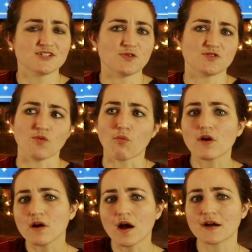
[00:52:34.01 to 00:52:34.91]
to
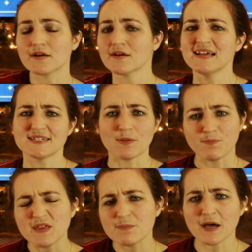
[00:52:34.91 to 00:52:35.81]
work harder, to
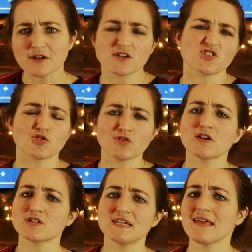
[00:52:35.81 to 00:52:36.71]
be better, to
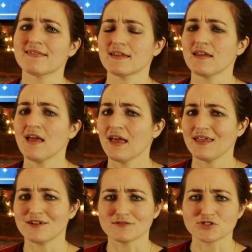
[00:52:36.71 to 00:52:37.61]
grit our teeth and,
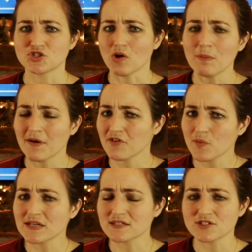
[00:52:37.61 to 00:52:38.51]
show up every
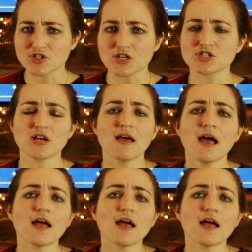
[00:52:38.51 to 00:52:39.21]
week to church.